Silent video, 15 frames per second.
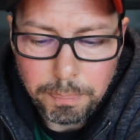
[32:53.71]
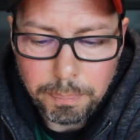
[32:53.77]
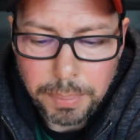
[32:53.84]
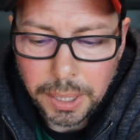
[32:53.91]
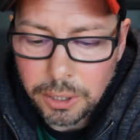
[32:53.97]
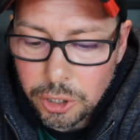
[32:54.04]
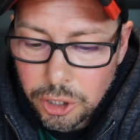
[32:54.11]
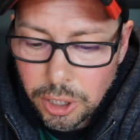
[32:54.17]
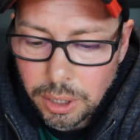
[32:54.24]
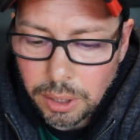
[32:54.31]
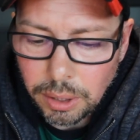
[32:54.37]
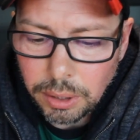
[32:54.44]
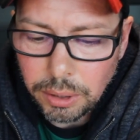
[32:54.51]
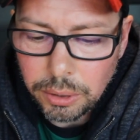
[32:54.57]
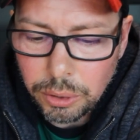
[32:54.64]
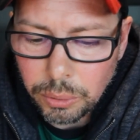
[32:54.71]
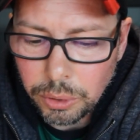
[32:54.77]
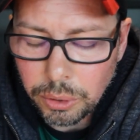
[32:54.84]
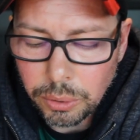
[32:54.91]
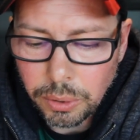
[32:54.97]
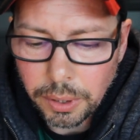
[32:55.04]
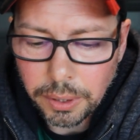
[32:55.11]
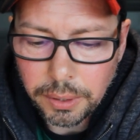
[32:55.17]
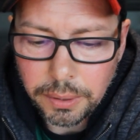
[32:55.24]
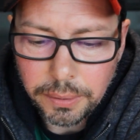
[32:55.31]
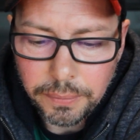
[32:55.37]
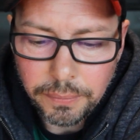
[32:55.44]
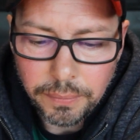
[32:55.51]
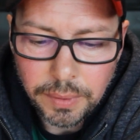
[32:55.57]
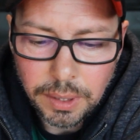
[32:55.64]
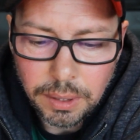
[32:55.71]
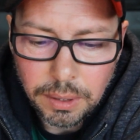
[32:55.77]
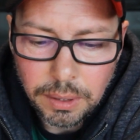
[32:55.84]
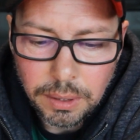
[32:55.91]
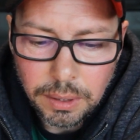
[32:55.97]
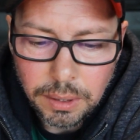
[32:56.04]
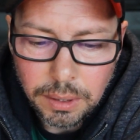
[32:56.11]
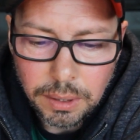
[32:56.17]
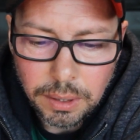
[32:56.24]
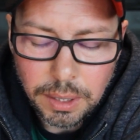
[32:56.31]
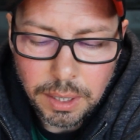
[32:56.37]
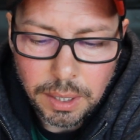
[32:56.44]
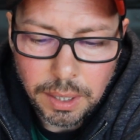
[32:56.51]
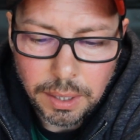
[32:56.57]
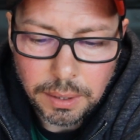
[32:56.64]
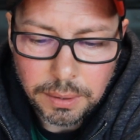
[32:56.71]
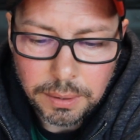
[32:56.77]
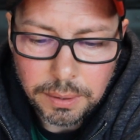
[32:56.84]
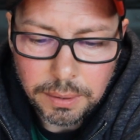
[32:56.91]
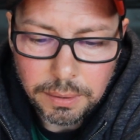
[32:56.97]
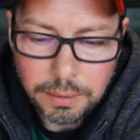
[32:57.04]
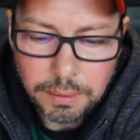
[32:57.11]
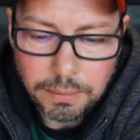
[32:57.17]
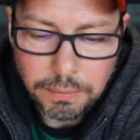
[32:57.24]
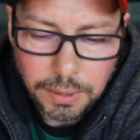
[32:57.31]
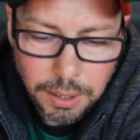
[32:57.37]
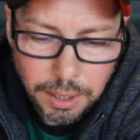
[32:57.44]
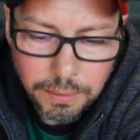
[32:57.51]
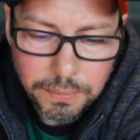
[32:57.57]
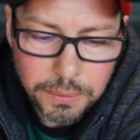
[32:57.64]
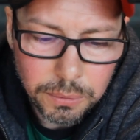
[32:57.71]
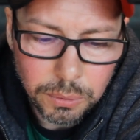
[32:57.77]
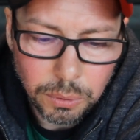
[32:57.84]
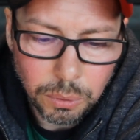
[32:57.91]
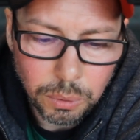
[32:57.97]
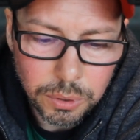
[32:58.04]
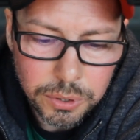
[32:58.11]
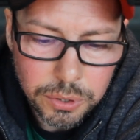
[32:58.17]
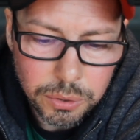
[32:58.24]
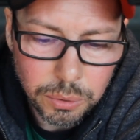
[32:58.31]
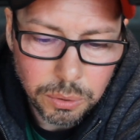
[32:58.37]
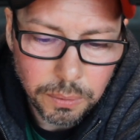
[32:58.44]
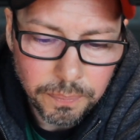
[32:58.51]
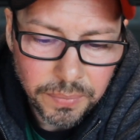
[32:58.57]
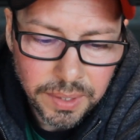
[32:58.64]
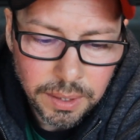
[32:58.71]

Beijing, New York, and we have to know also